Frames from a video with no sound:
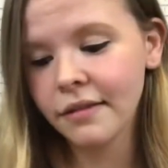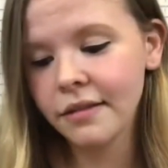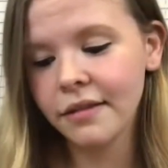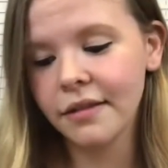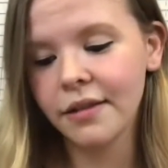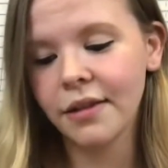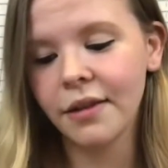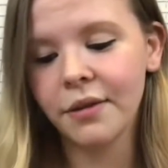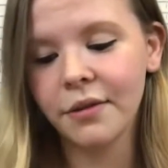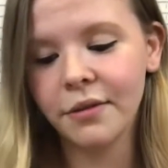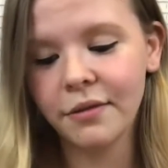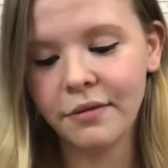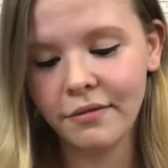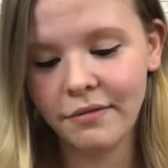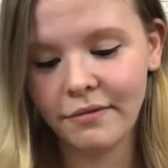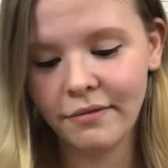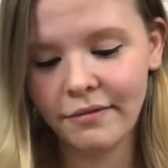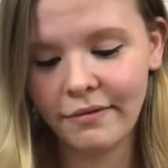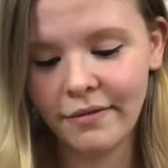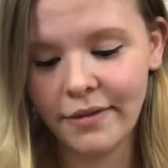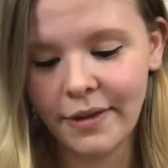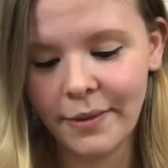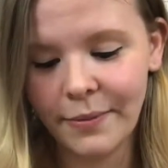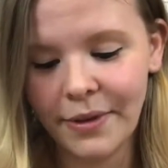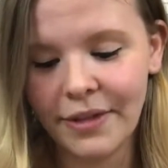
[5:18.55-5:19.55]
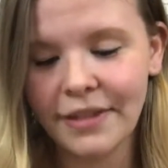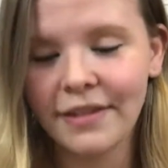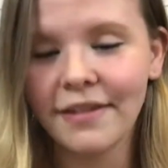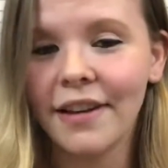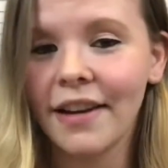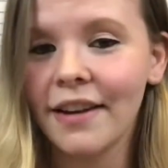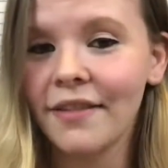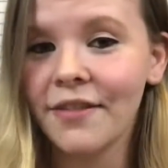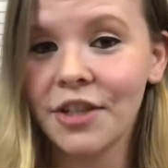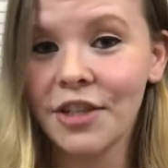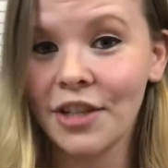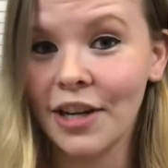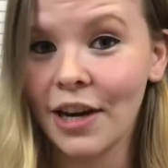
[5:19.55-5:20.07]
So, I mean, it's
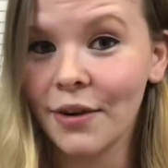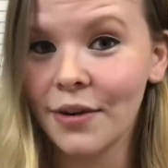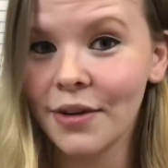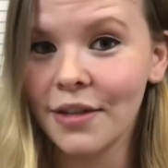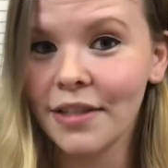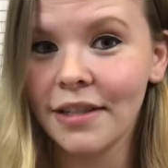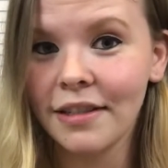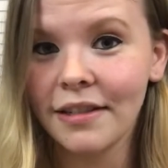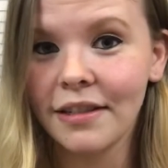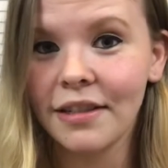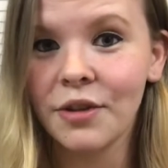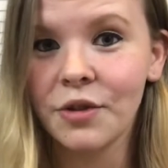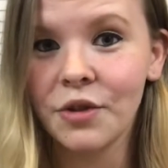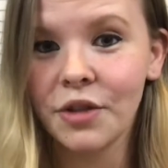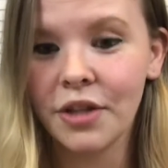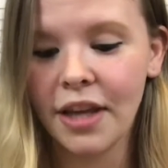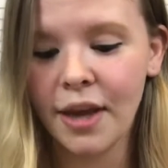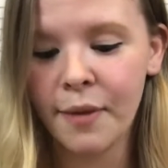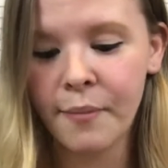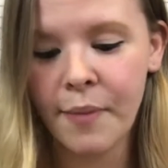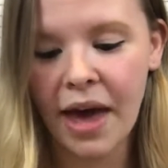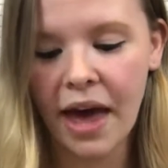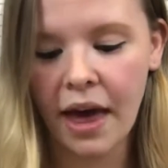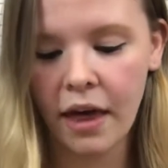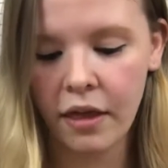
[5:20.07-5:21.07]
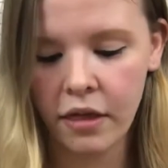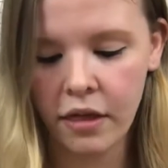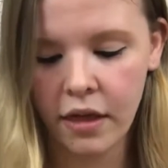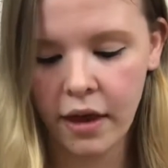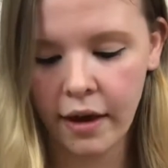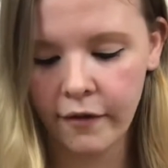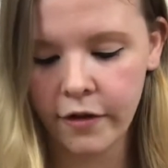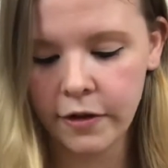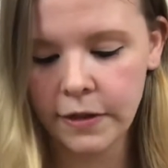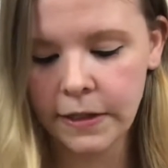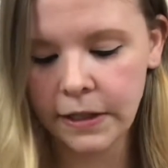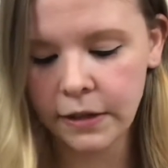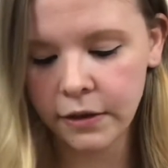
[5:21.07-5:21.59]
not even showers. It's usually a bath
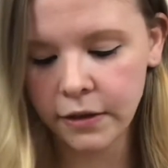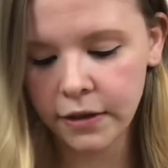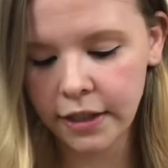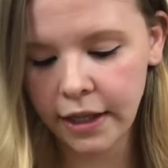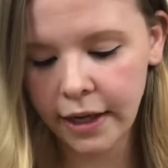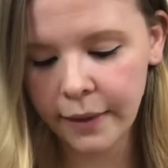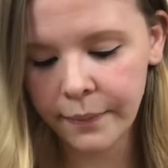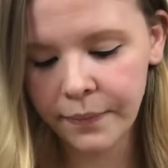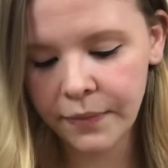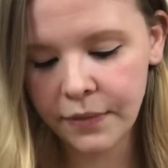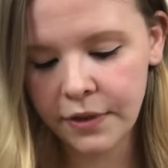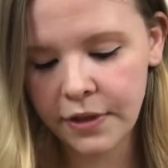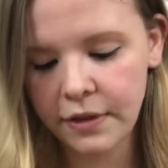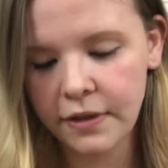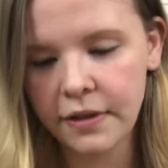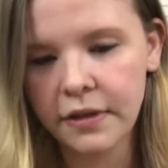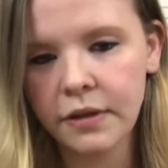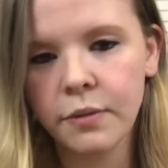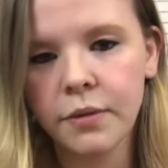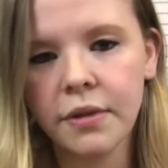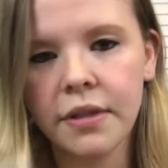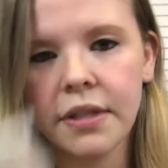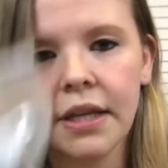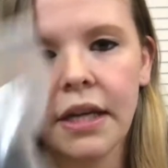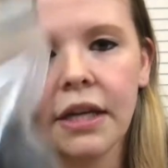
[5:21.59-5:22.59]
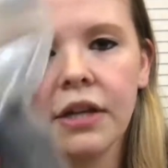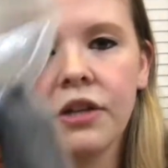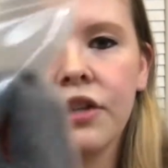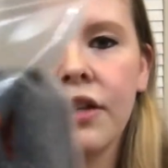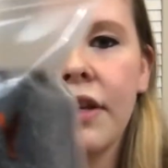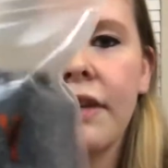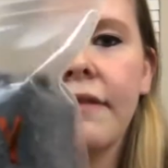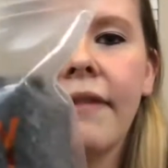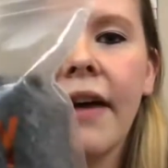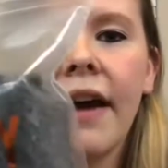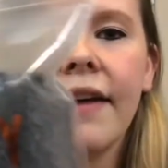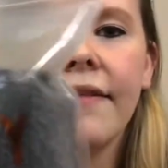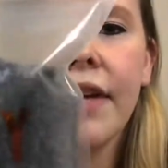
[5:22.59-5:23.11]
every single time. So this was
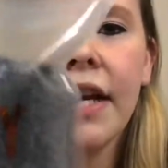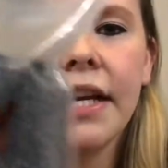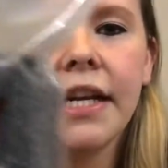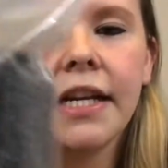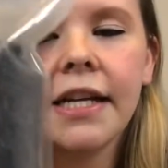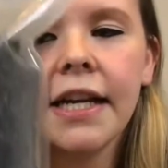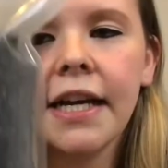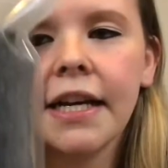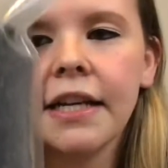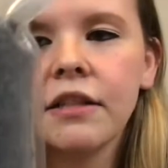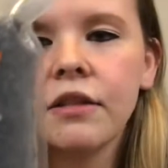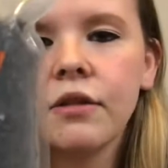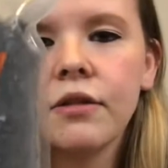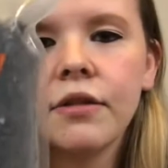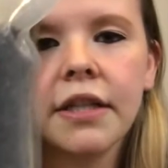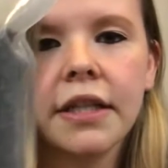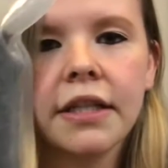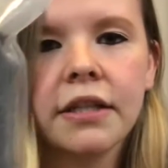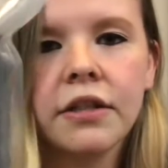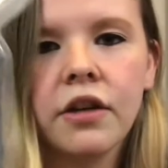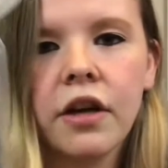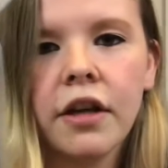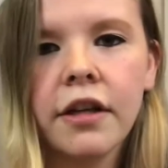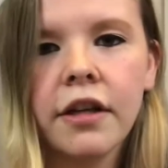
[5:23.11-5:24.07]
actually $5.99, so $6.